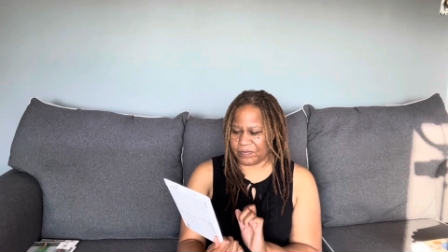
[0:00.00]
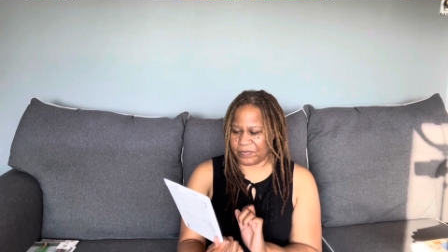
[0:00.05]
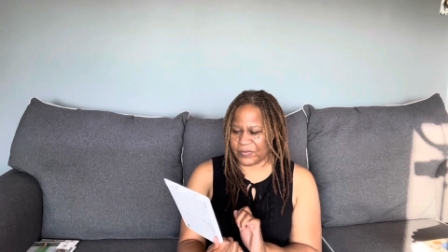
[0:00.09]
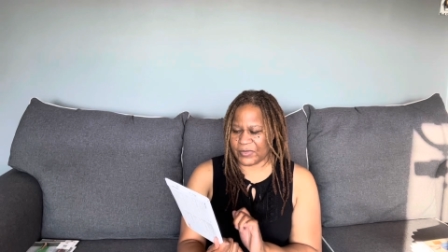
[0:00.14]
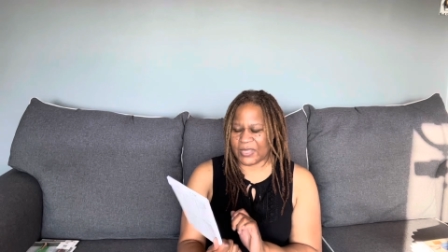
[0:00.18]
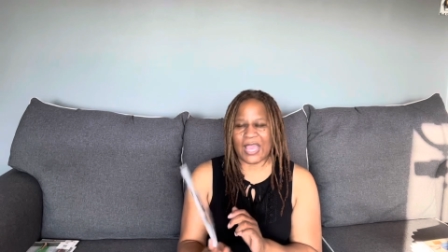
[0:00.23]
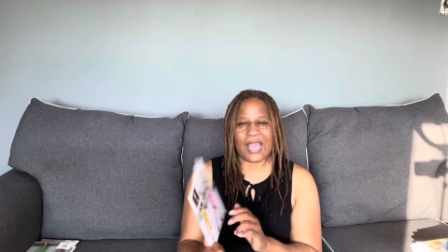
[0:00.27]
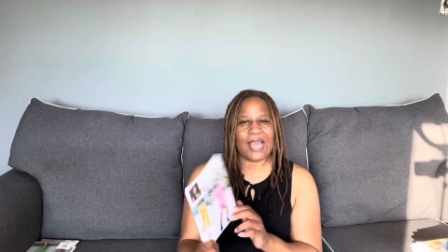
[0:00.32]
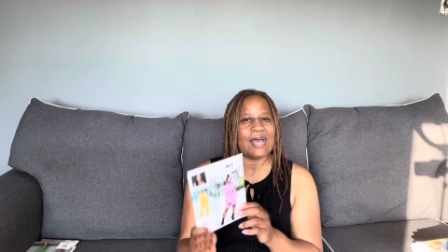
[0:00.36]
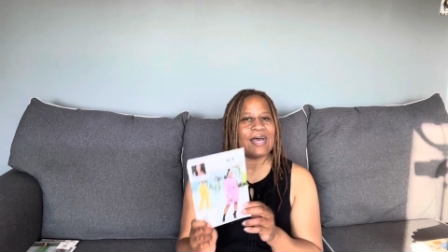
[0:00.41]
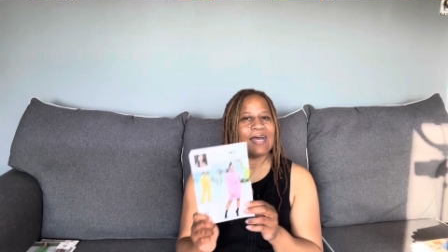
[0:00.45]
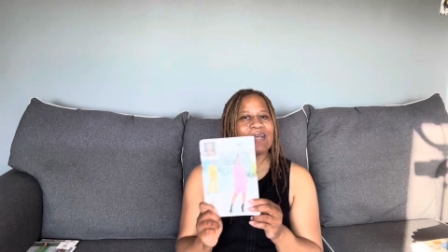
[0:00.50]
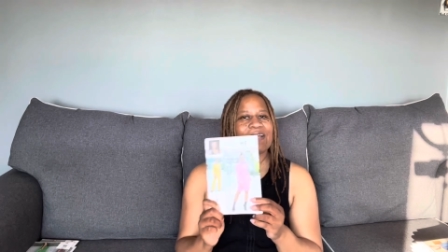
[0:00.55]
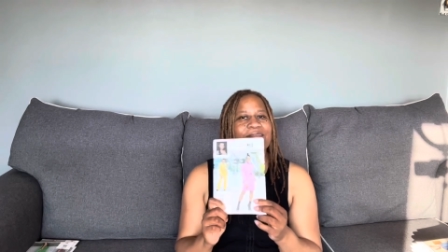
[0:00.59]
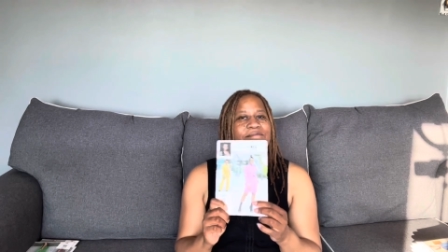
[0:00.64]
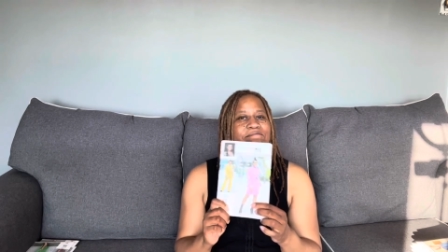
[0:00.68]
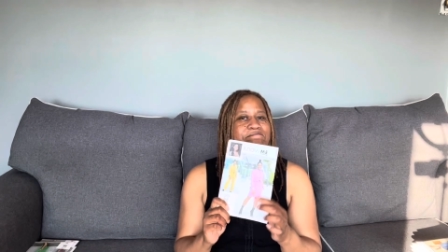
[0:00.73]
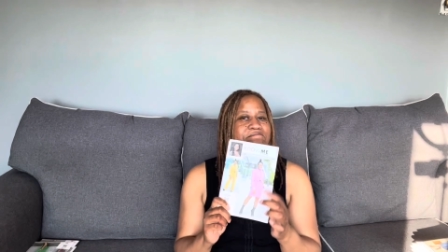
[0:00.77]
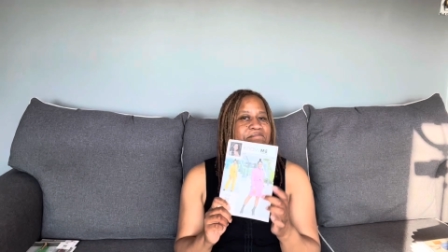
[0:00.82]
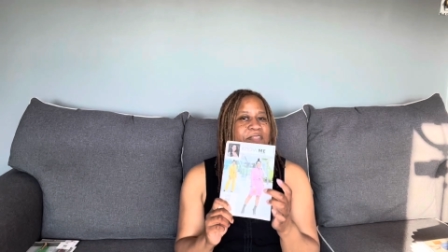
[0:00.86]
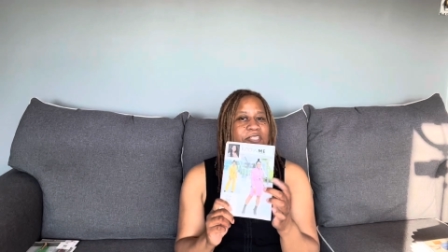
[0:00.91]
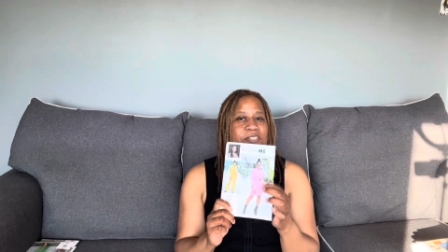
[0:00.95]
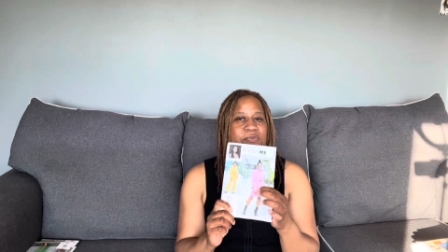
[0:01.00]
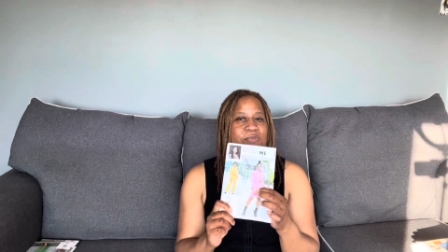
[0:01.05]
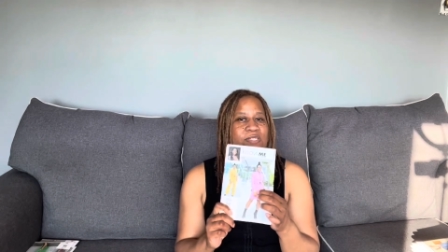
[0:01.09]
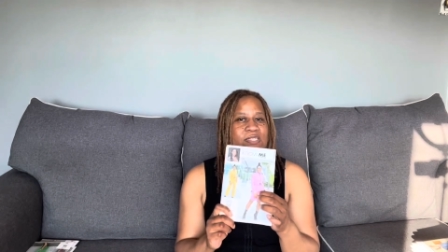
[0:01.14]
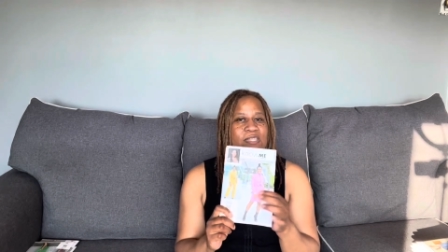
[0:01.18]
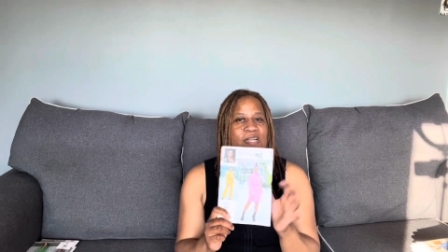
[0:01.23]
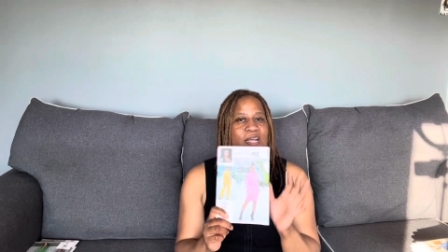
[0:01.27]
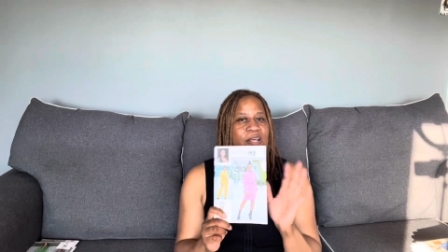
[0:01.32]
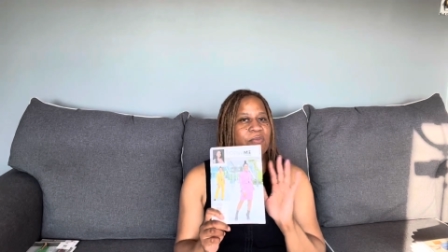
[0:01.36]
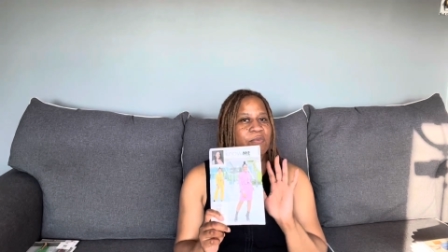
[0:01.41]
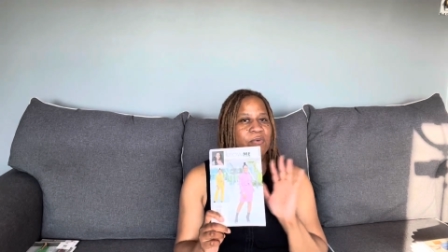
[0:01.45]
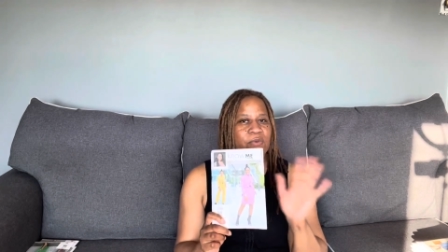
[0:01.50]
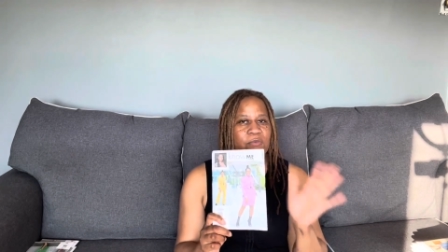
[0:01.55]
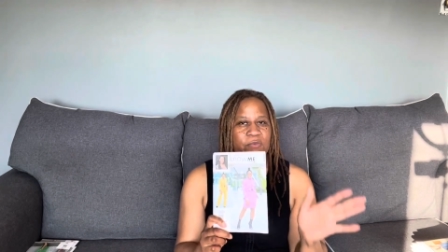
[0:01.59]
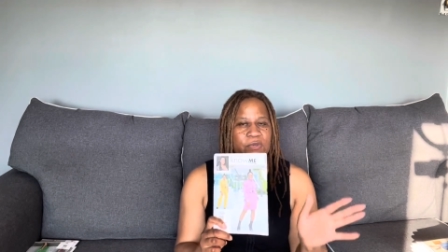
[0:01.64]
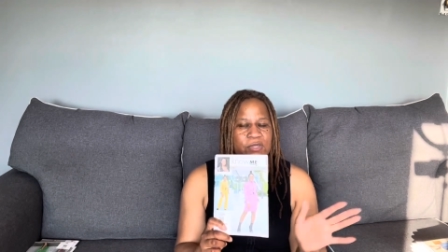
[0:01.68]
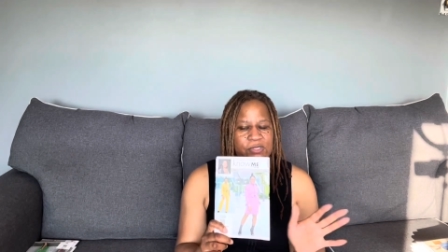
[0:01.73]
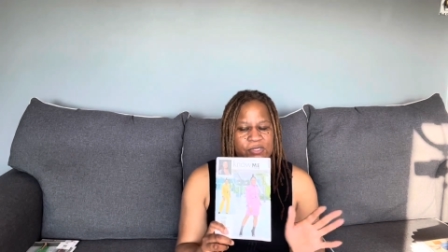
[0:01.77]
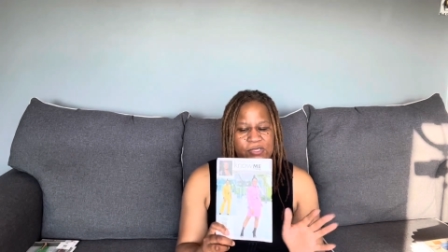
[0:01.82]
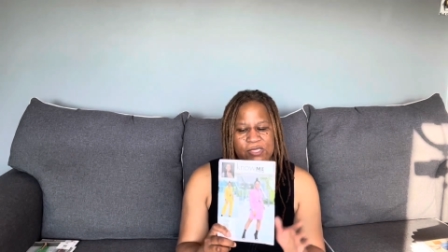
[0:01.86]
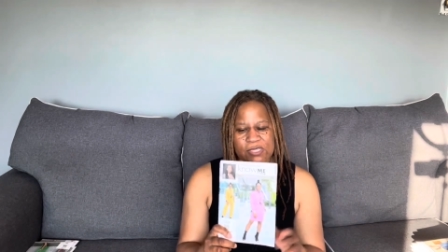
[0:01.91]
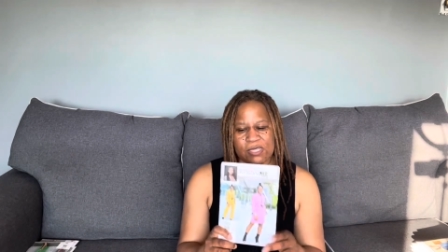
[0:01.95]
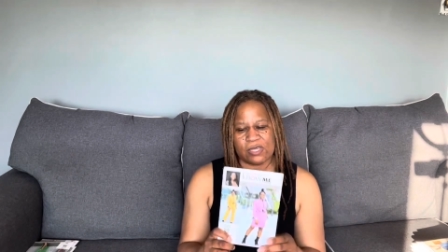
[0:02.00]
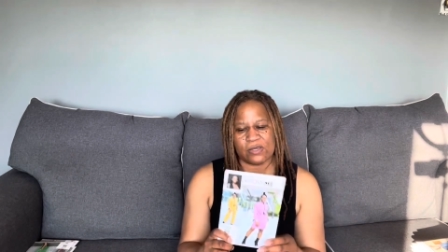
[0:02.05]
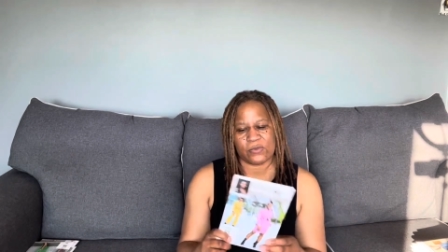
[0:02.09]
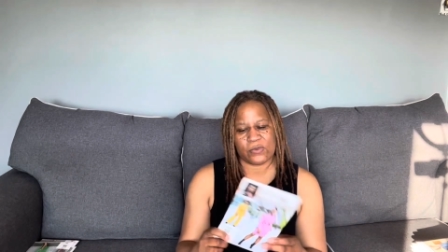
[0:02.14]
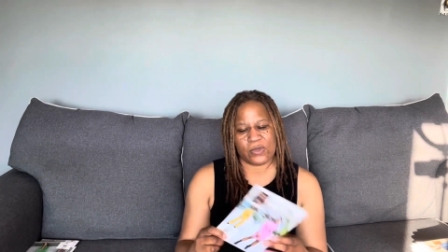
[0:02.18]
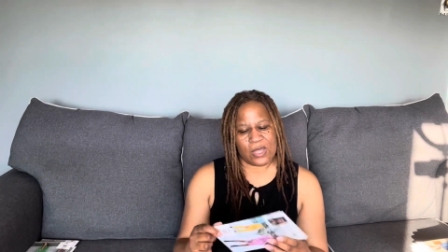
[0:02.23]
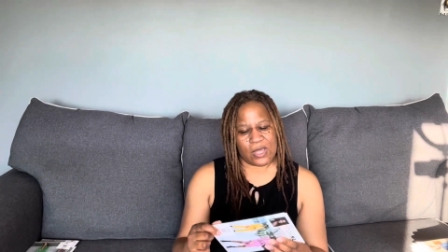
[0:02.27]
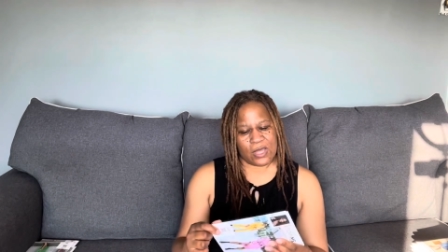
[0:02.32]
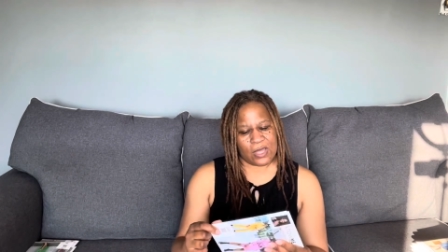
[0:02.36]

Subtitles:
yeah, this was another one. We'll see.